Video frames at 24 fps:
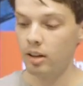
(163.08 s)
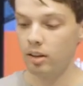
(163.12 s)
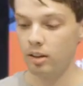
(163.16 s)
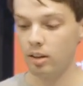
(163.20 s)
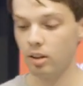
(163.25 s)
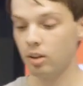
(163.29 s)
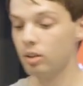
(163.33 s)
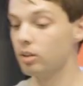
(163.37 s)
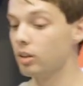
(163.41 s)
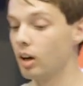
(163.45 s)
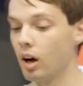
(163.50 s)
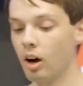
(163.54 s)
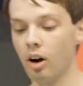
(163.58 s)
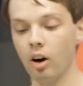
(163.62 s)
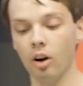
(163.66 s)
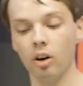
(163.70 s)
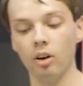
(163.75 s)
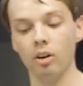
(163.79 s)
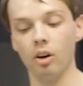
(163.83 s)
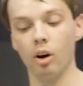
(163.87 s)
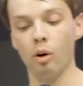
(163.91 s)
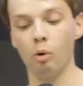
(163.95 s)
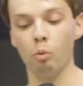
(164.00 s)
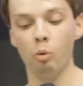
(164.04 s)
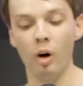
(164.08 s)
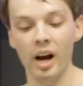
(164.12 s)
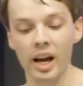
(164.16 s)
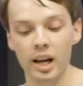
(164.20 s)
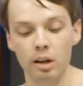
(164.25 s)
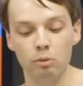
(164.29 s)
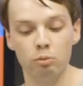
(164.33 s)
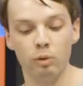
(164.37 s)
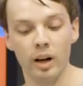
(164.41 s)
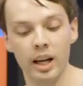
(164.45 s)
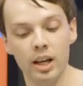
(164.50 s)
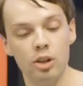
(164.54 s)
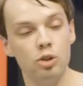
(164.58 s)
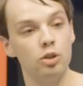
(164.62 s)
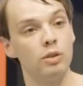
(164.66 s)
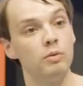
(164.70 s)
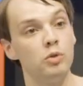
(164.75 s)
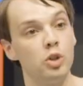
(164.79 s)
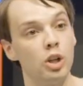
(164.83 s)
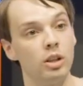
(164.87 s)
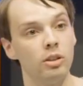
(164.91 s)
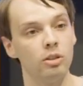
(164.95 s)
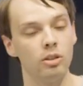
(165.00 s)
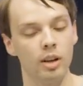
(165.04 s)
There are a wide range of
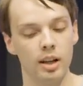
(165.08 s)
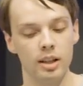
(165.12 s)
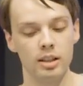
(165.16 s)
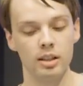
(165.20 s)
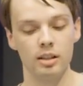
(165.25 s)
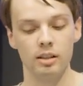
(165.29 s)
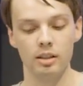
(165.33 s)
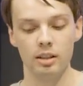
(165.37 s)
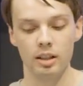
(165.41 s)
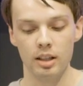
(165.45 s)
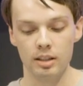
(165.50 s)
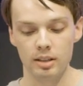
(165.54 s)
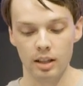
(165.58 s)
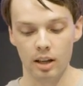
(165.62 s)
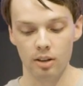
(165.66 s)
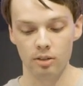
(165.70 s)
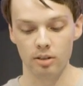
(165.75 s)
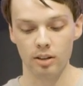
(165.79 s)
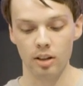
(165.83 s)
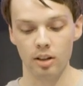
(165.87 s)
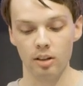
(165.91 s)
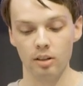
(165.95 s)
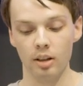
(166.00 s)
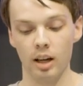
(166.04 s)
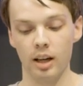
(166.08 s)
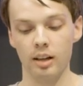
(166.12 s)
gender identities out there,